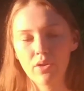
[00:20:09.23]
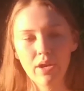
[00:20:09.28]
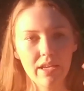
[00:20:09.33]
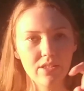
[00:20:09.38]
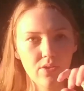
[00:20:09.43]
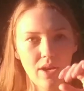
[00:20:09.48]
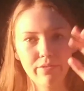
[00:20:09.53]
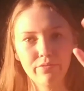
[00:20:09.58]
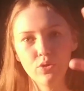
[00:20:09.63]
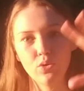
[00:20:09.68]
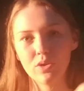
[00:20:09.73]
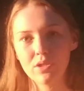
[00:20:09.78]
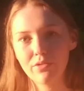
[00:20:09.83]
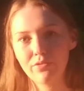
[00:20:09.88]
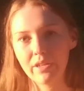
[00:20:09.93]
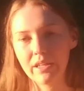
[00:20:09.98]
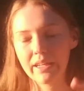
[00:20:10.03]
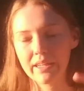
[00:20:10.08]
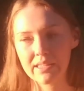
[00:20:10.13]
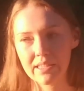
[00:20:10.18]
Okay, so I flew into
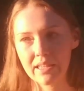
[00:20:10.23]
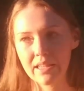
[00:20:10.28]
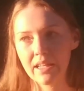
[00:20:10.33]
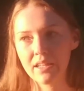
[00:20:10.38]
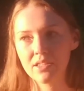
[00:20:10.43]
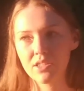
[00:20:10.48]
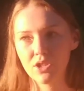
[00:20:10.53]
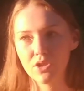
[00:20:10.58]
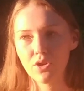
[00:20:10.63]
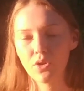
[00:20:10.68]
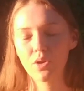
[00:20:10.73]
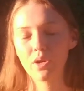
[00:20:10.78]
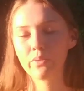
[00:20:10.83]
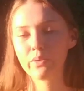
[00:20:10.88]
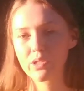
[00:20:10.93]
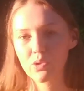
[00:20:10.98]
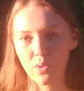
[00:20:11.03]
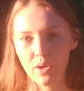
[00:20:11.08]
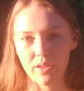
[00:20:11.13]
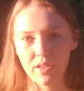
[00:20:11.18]
Phoenix, and then Sedona
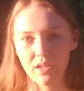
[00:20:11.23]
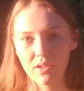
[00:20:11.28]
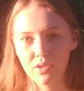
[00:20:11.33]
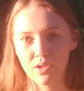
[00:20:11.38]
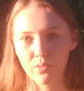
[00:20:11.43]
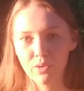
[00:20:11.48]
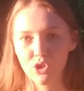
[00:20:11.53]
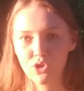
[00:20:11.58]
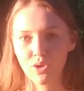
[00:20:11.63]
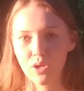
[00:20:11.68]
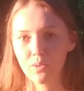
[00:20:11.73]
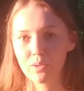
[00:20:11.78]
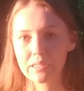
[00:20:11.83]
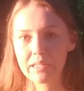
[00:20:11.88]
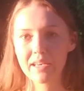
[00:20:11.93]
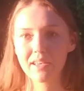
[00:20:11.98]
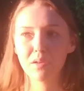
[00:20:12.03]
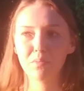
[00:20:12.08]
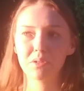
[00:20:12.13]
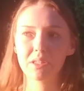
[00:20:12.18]
was where the retreat was
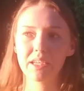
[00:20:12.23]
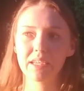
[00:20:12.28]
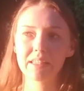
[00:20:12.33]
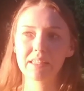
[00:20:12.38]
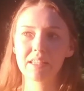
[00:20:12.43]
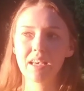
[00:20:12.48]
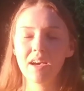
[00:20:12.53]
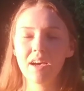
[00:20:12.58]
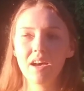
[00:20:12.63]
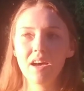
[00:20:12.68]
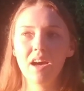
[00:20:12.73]
taking place.